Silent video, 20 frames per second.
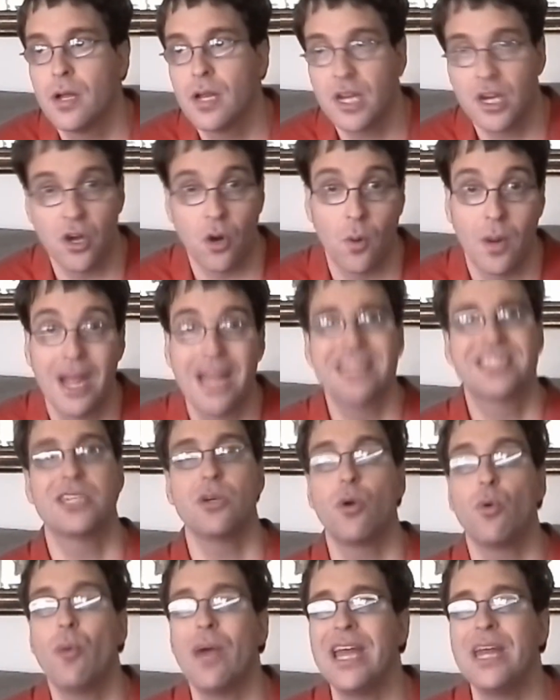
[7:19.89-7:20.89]
You know, is
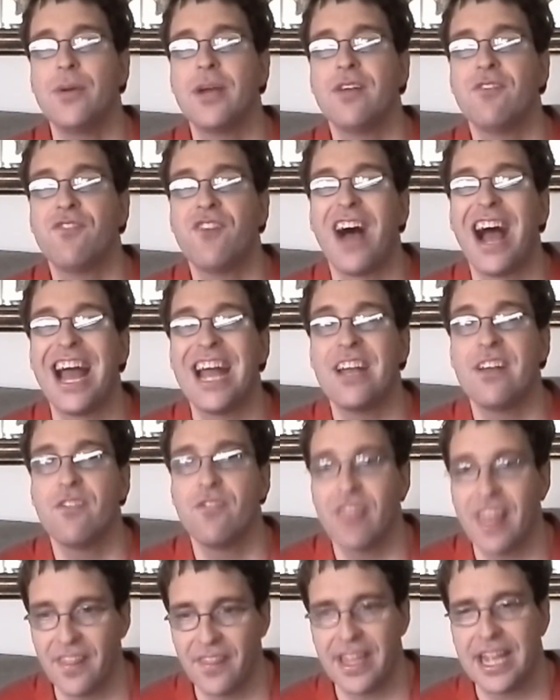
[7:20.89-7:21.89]
there a way you can find
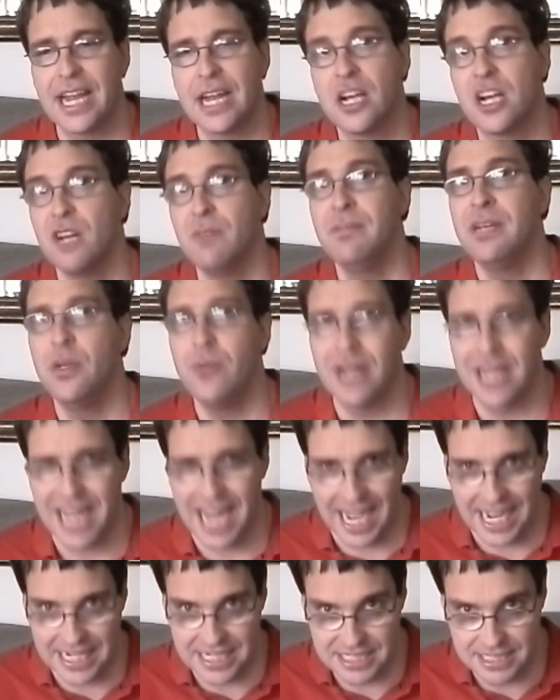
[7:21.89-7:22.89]
that they can
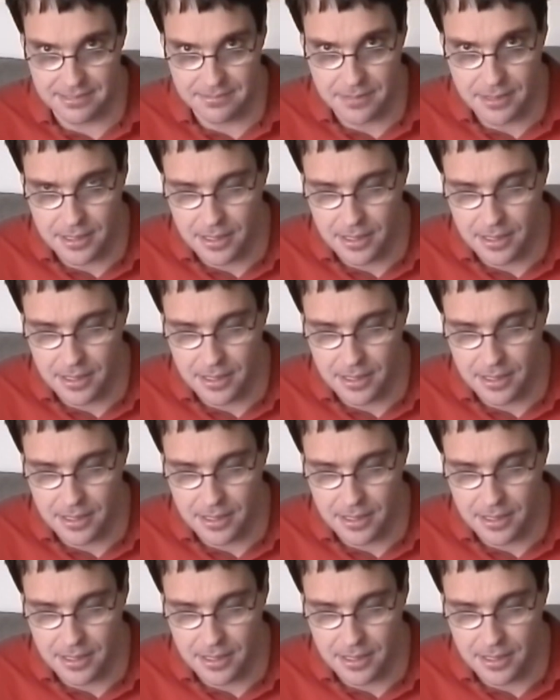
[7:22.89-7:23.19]
communicate?